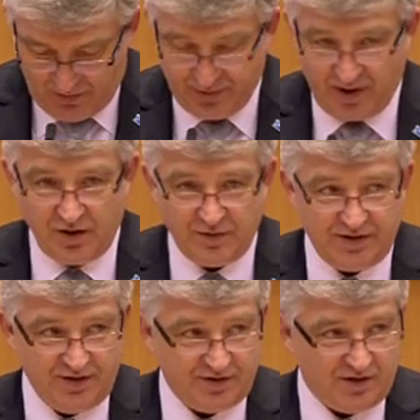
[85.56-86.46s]

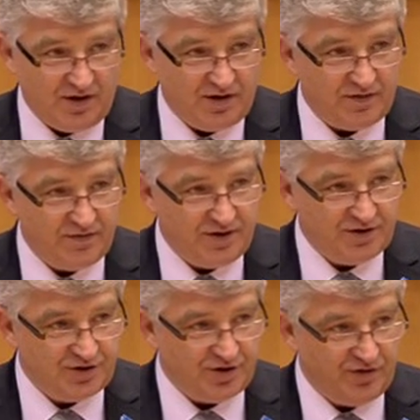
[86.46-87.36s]
priorities are very
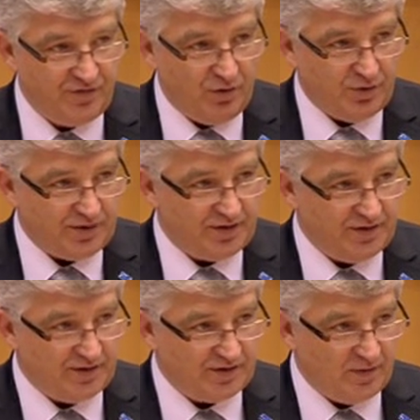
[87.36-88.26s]
straightforward.
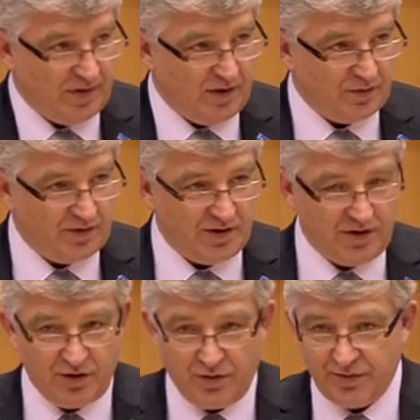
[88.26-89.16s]
It's about
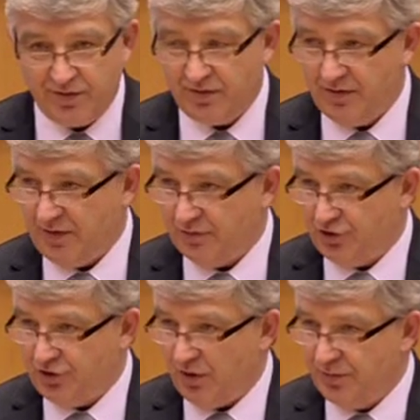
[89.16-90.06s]
growth, about
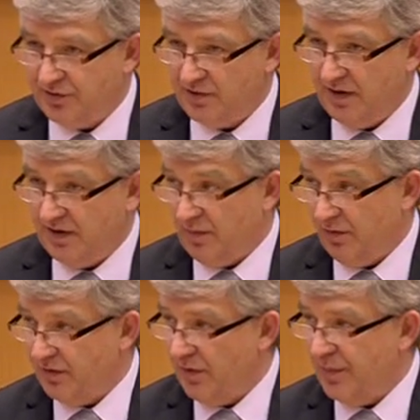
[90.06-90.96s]
jobs, and
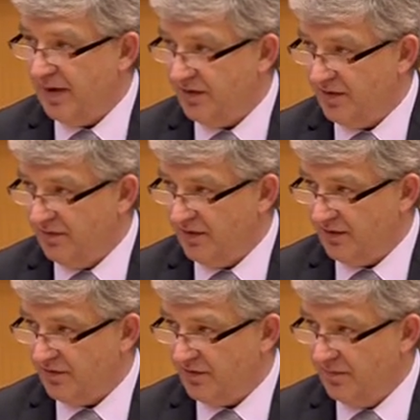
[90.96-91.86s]
about
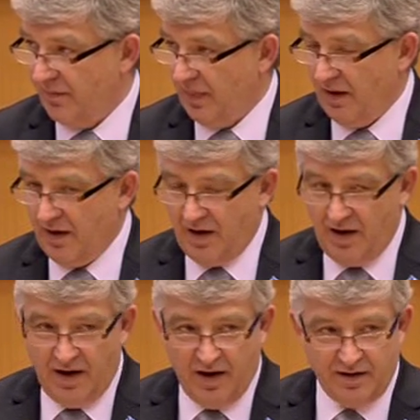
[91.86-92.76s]
competitiveness.
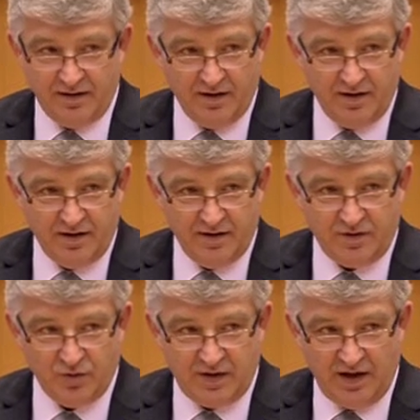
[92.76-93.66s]
And
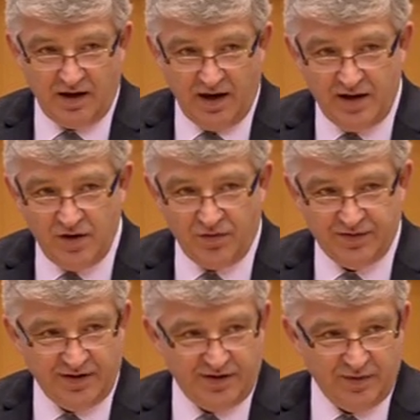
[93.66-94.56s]
to take any of
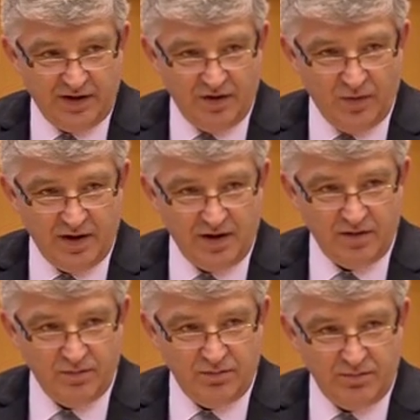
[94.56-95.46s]
the three away
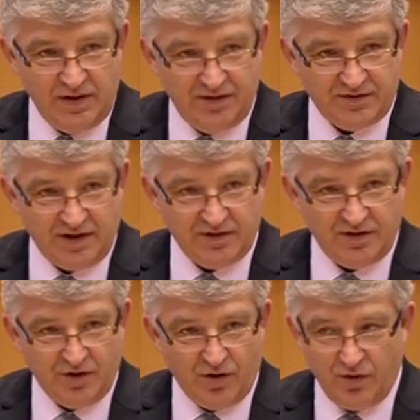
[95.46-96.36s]
means that
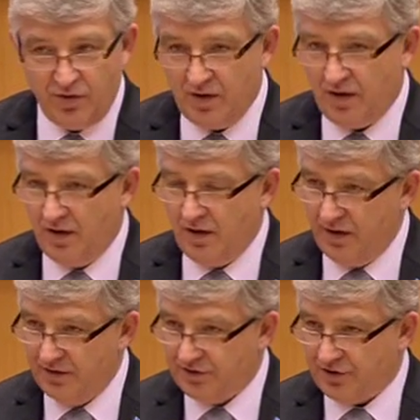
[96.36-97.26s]
the whole
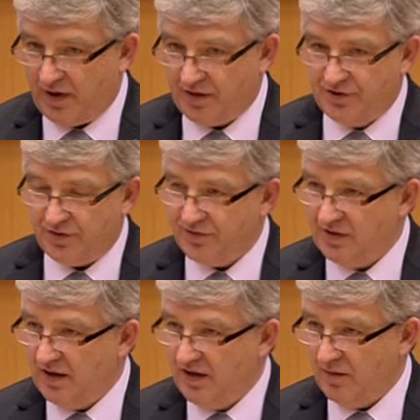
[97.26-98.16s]
structure of
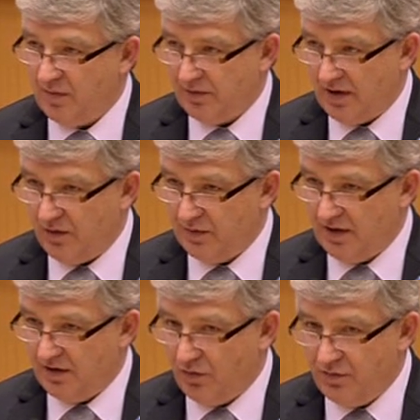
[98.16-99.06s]
thinking about how we
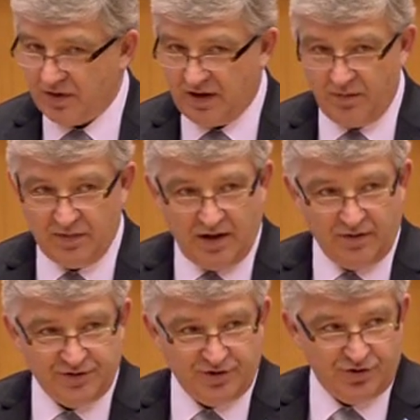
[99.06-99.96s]
can overcome
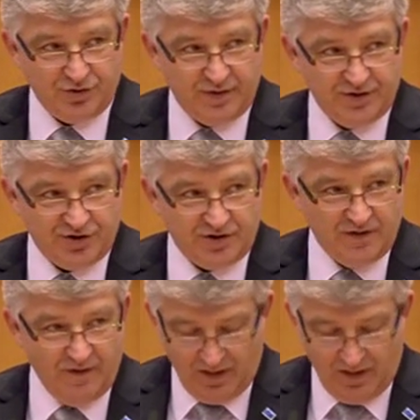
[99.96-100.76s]
current situation